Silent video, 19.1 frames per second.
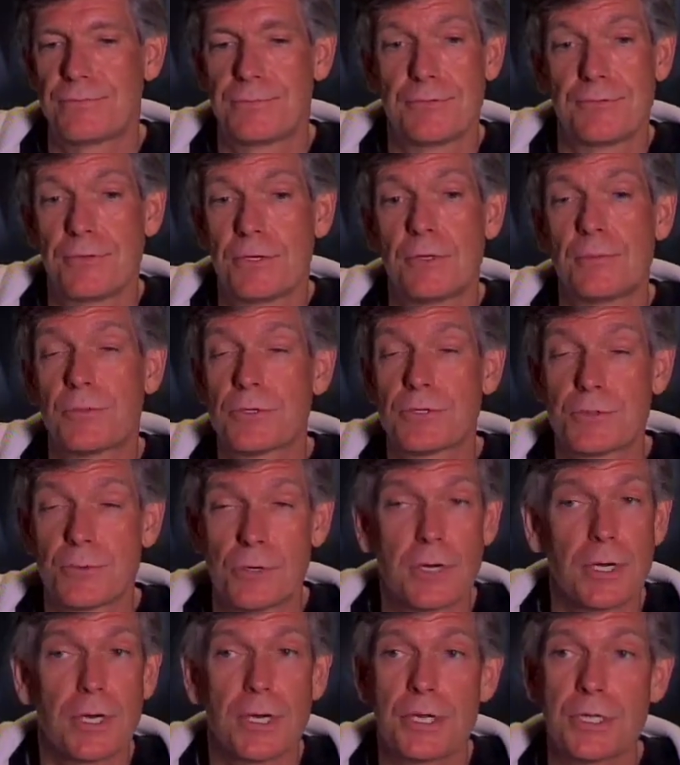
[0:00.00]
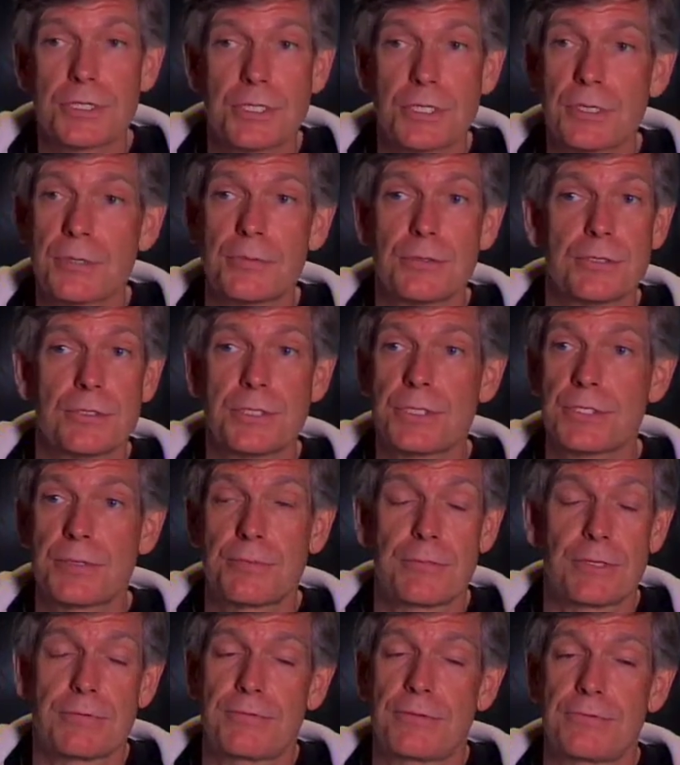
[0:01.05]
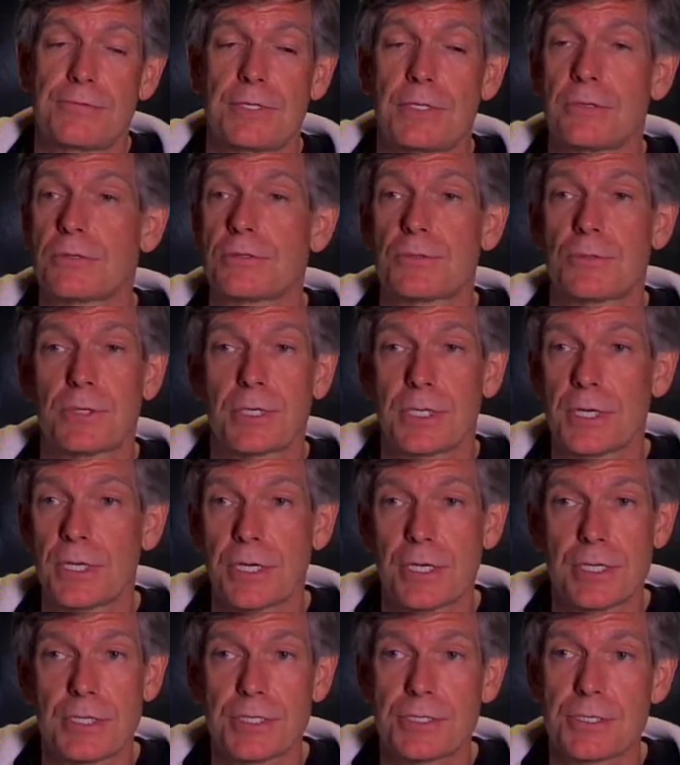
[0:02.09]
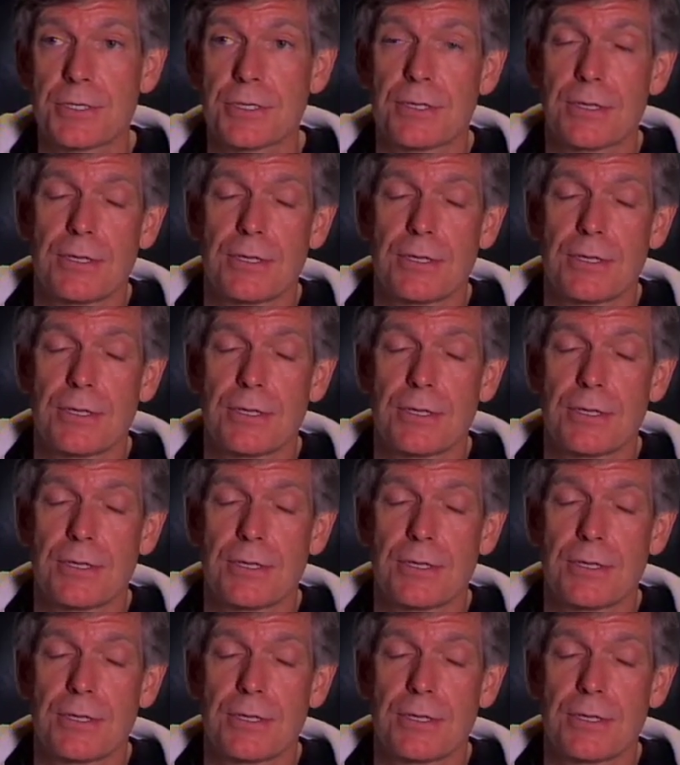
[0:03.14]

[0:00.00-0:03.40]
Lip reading: developers working on GWT, something like 15 or 20 guys.